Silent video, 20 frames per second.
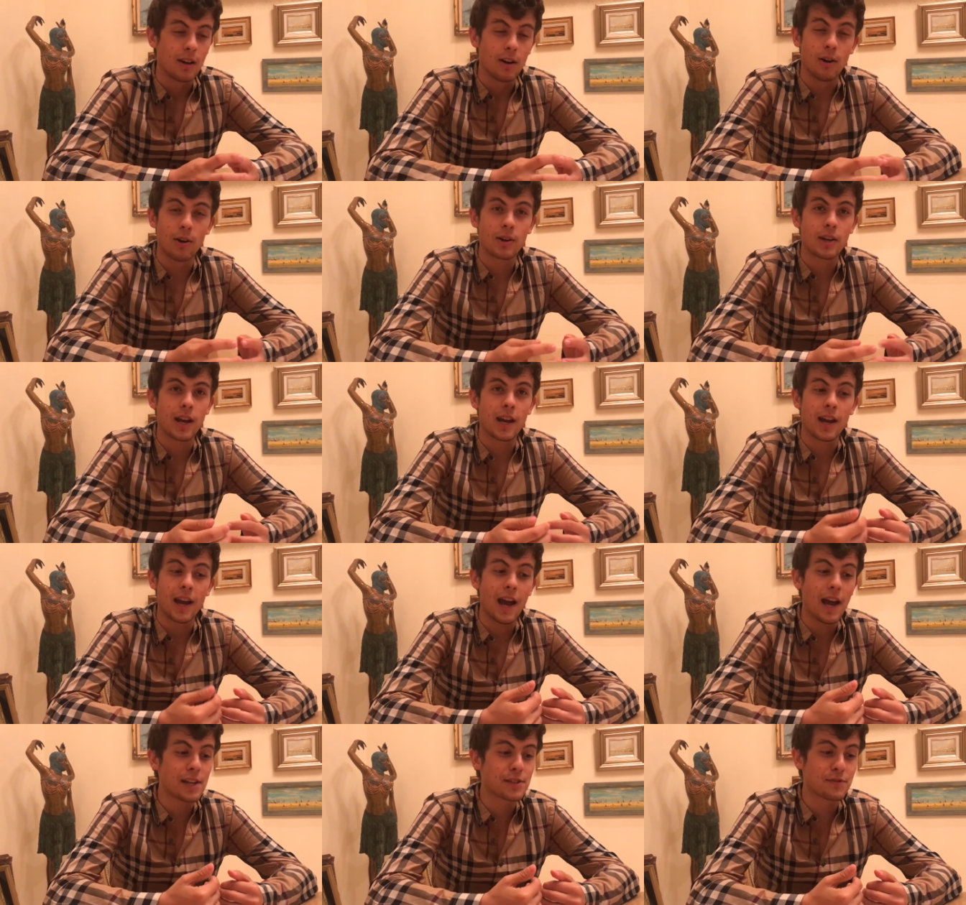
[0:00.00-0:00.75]
Okay,
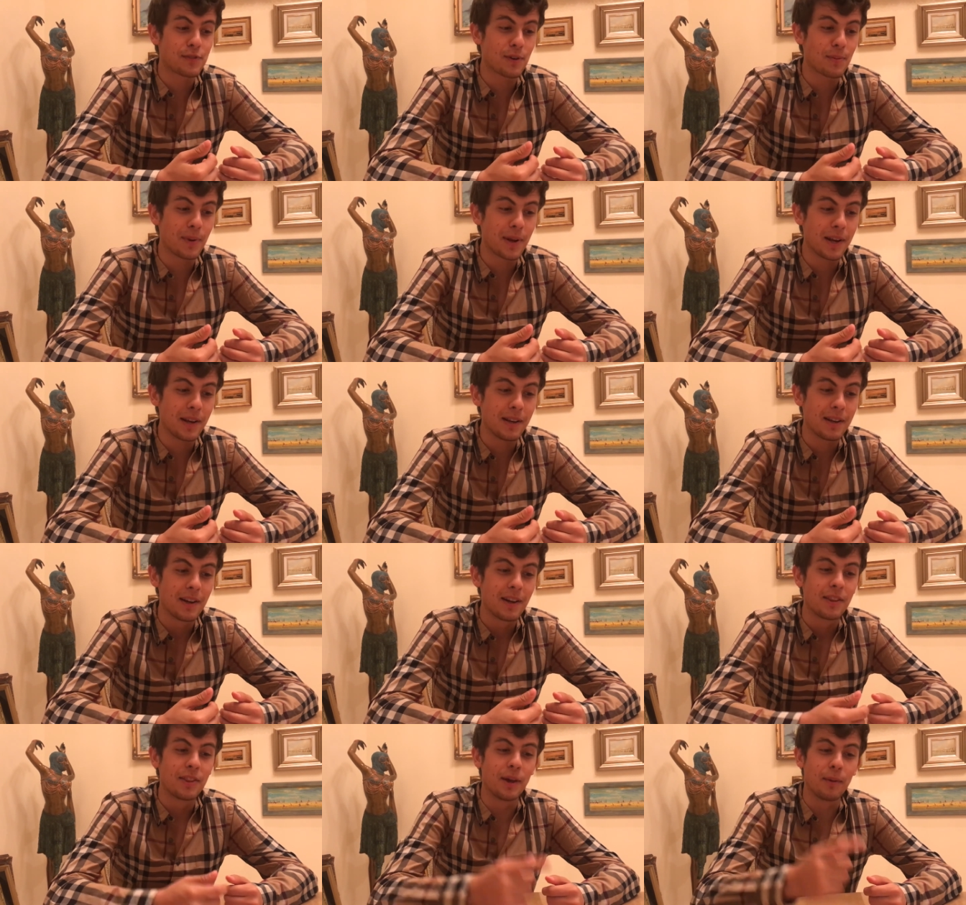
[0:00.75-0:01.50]
as for me,
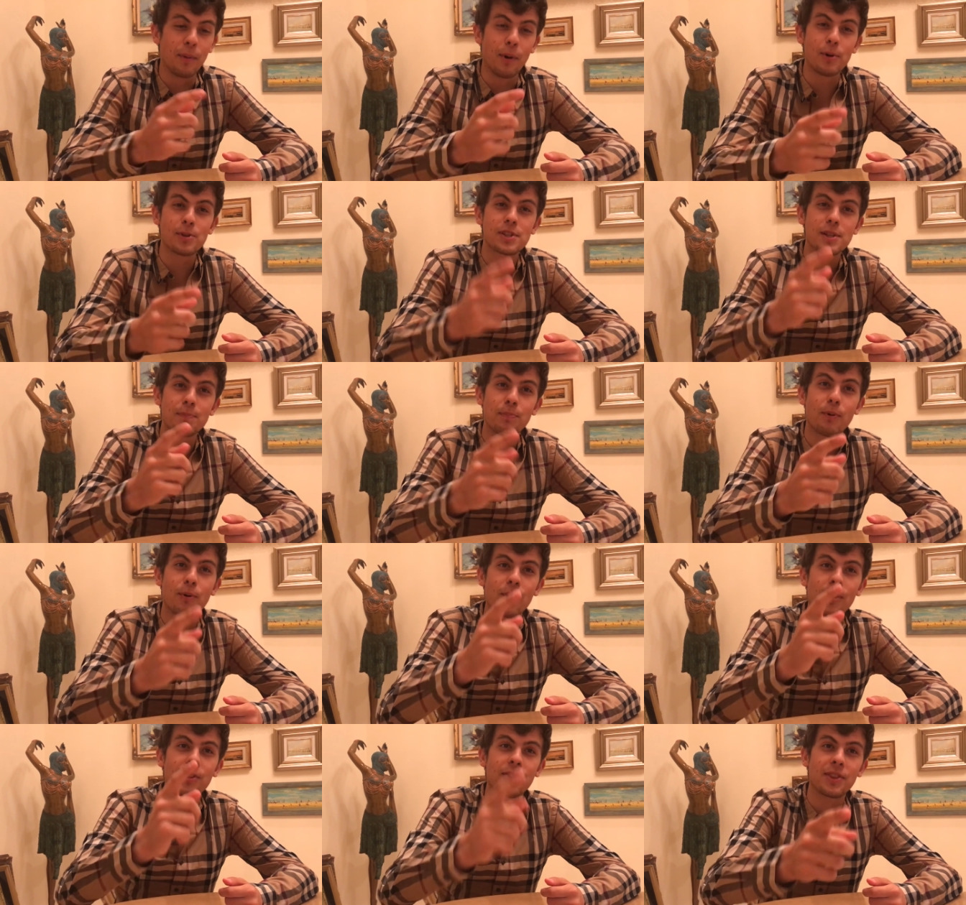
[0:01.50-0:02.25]
the most
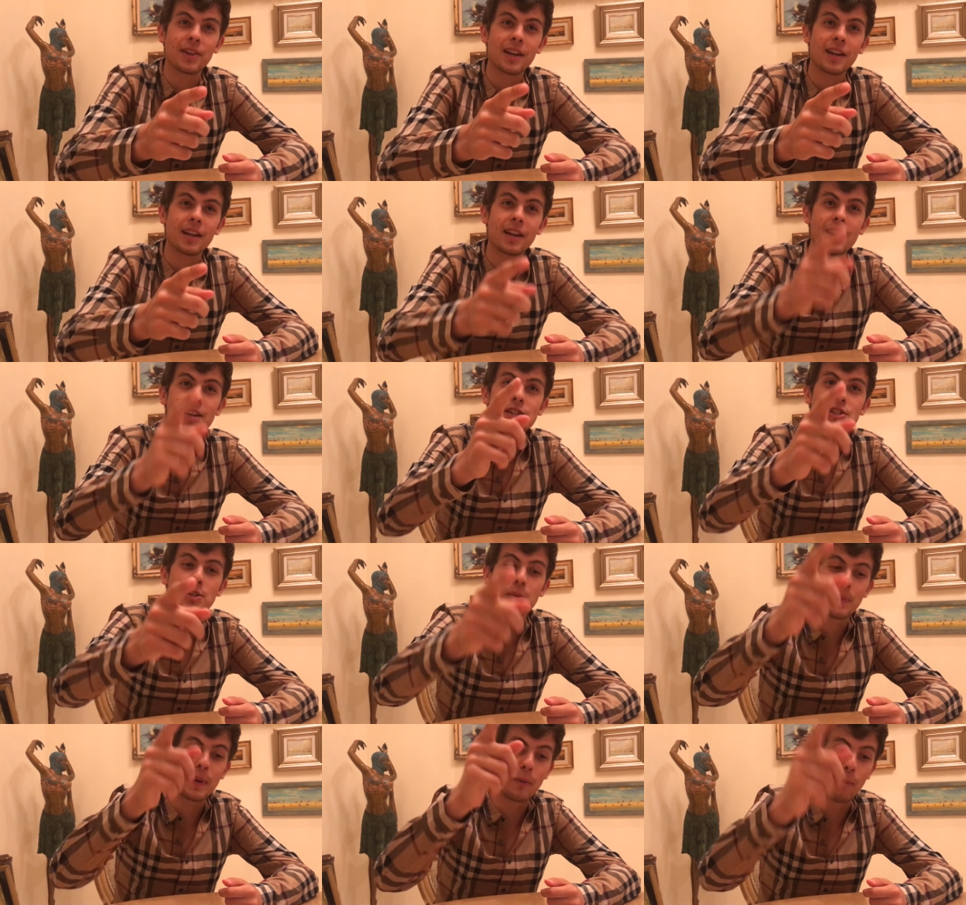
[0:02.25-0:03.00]
important thing is
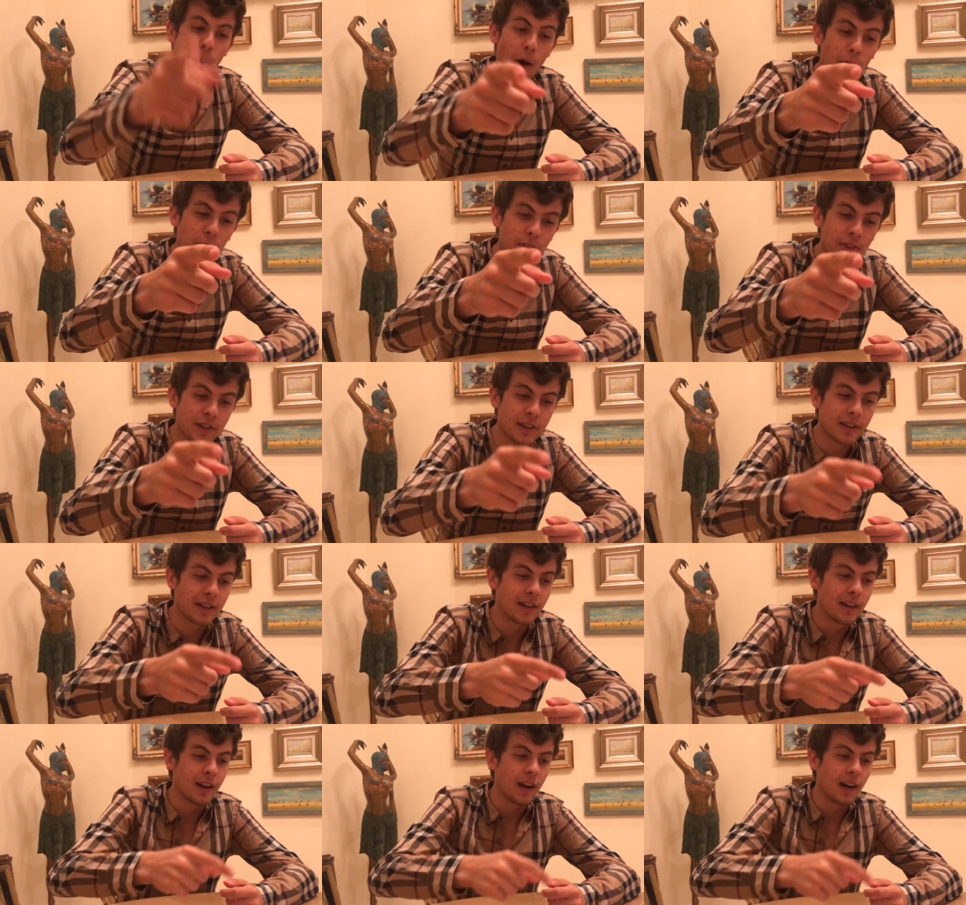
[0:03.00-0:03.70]
to be wealthy.